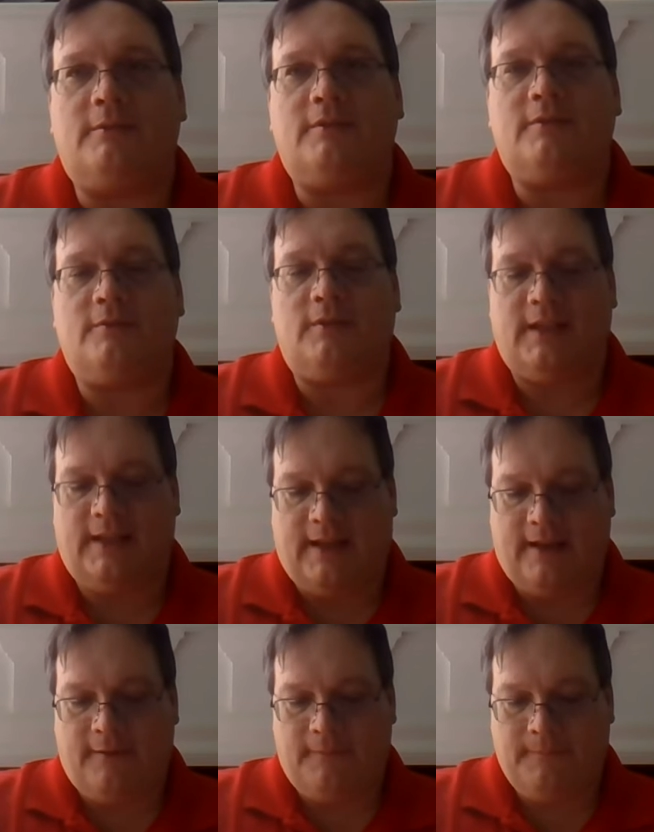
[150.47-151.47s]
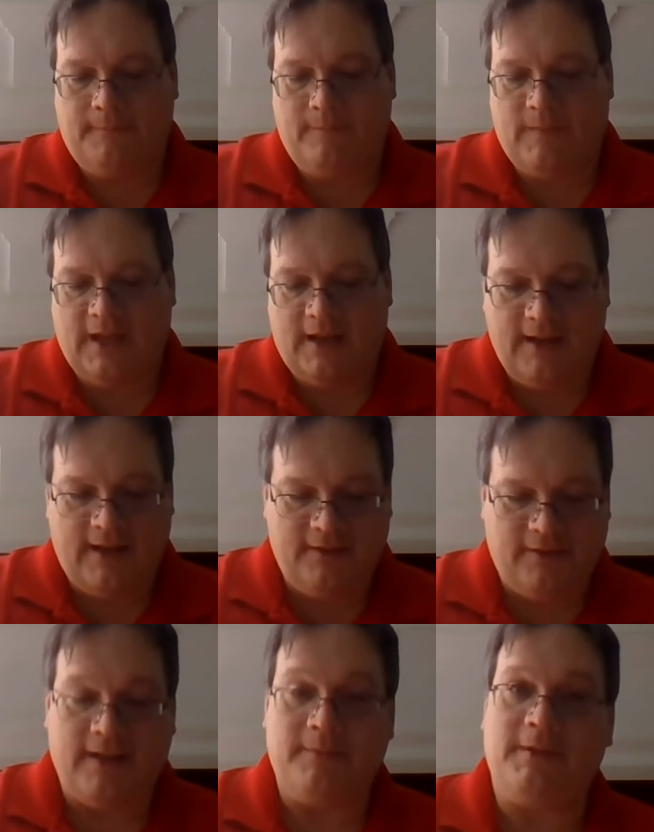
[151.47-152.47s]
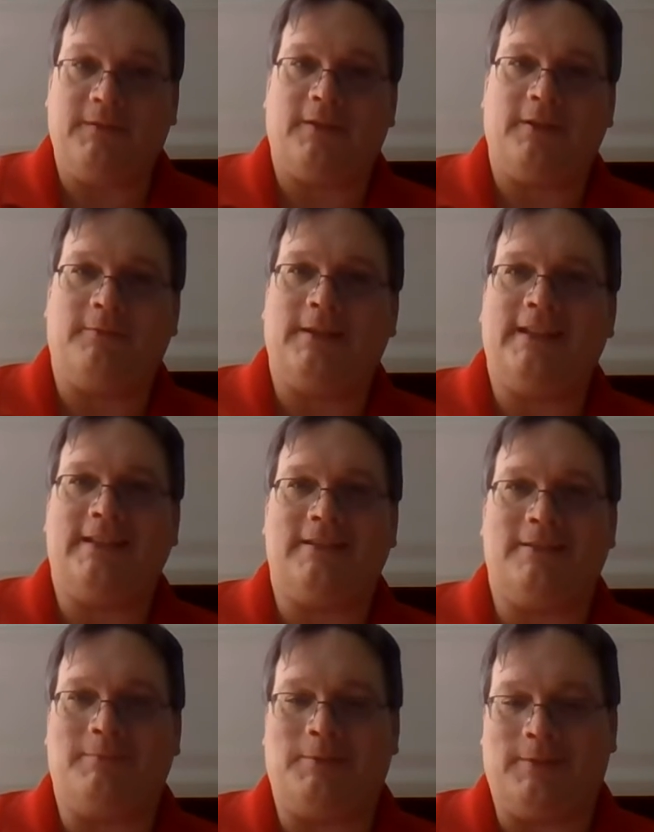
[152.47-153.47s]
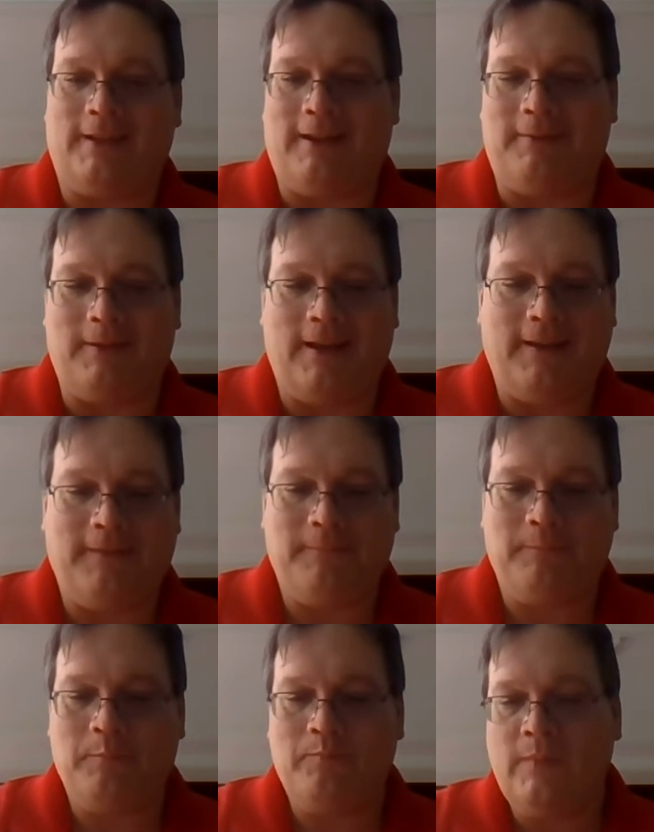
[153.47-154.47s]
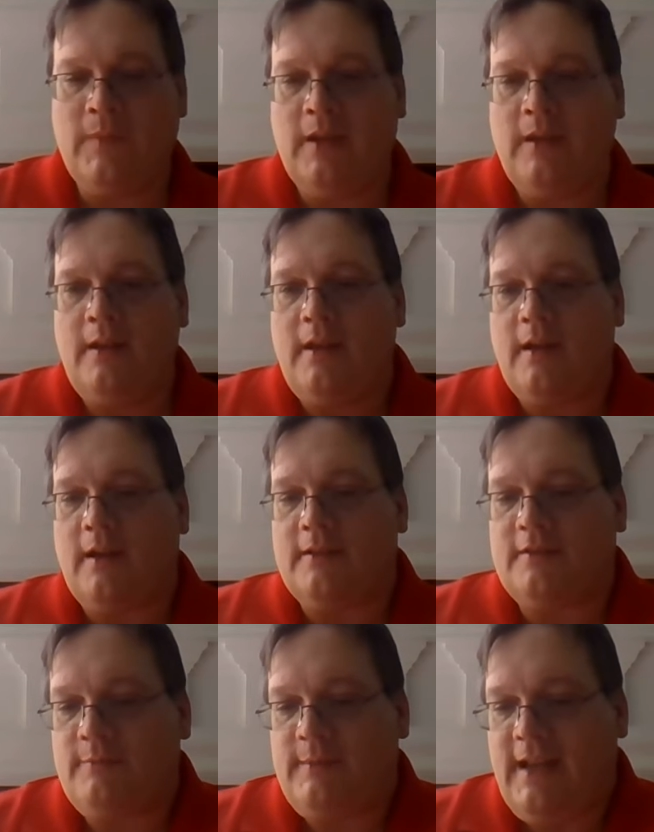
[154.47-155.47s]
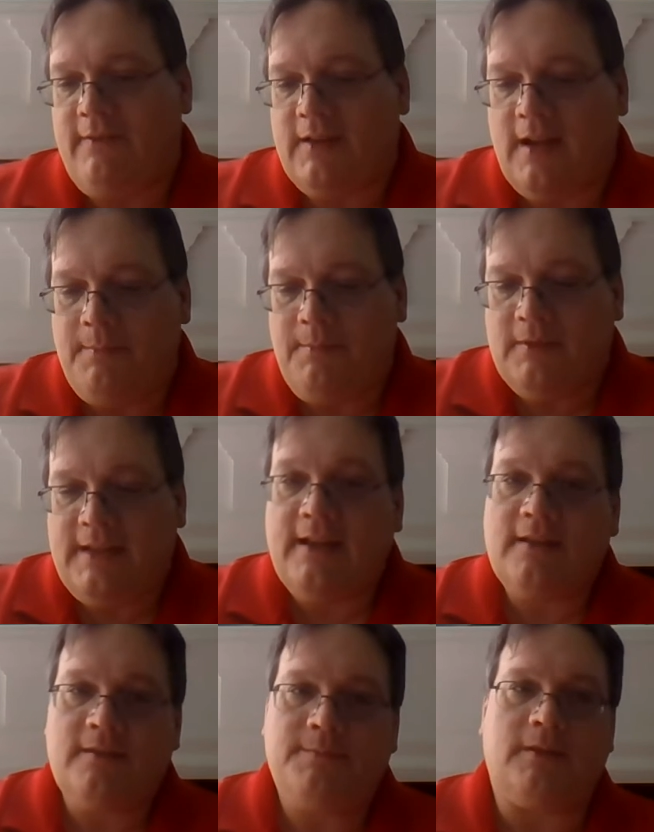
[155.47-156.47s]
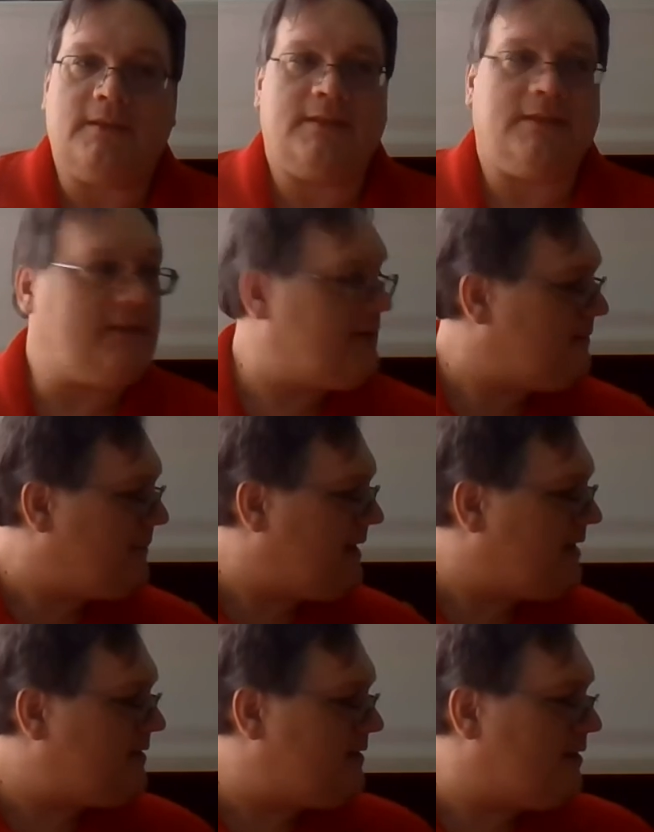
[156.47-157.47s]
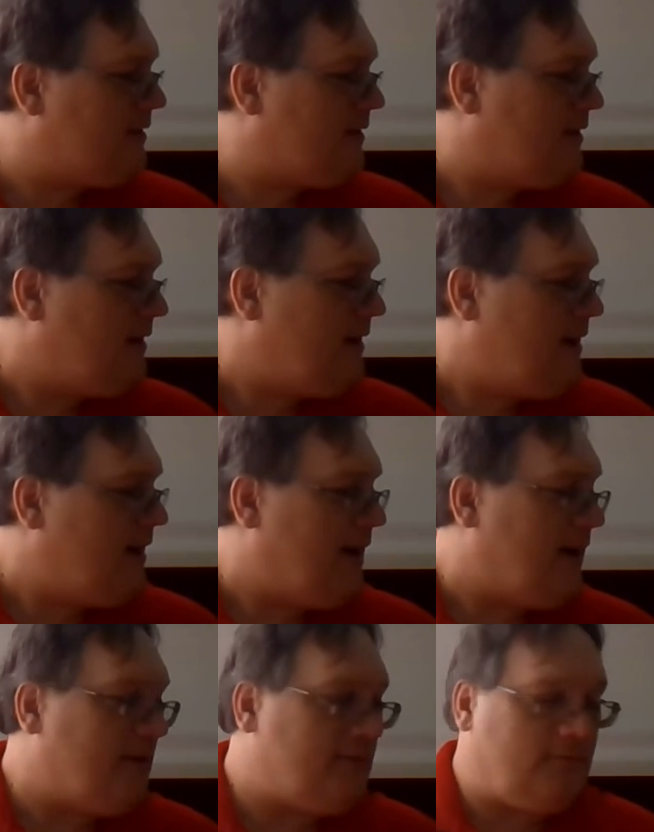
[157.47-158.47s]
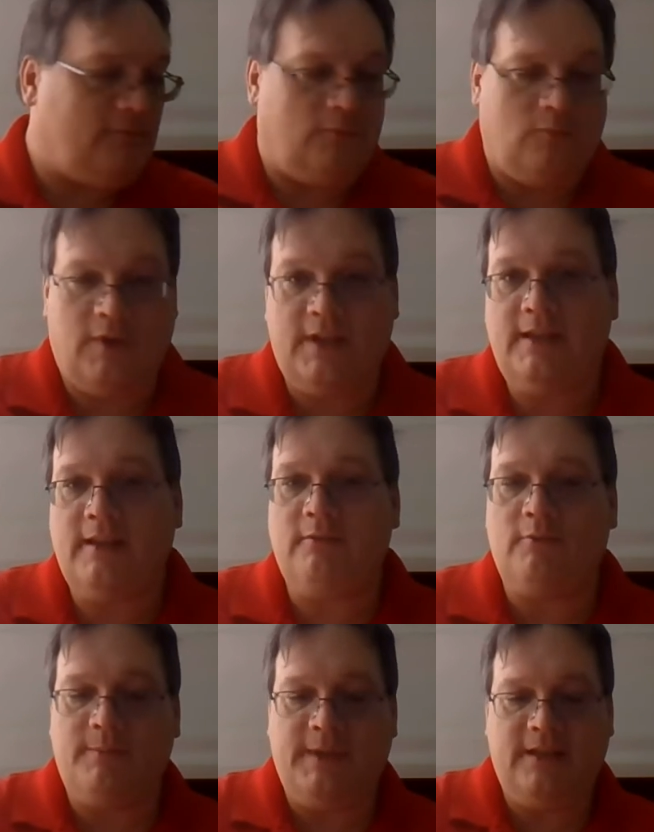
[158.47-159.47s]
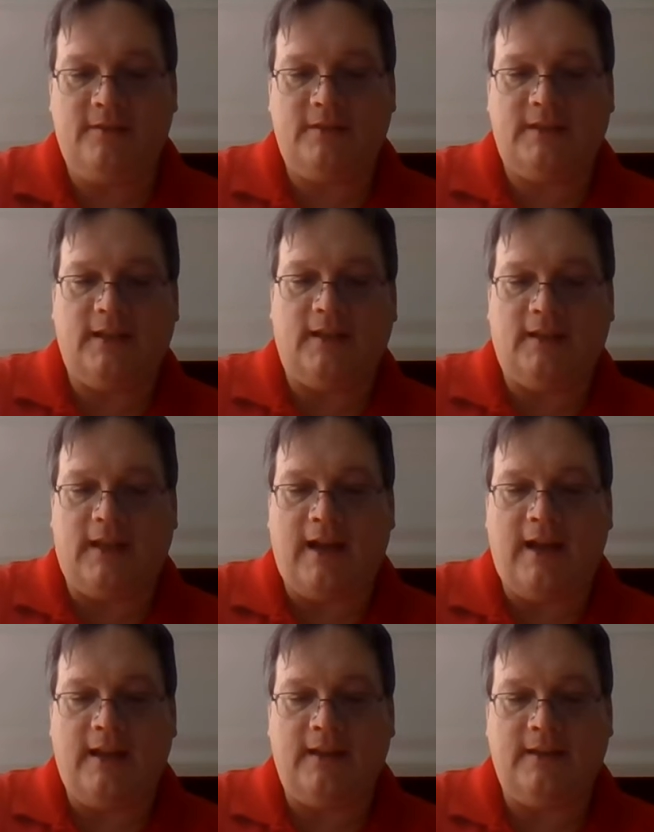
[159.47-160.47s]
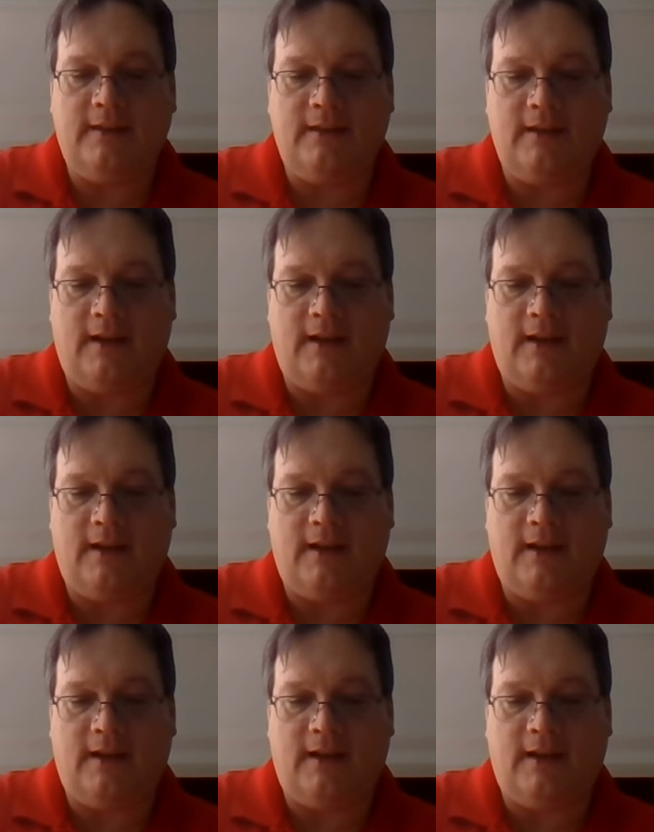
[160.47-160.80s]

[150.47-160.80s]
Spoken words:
sort it out. I try to be very reasonable that way. So we have a couple textbooks this semester. One that we'll be using a lot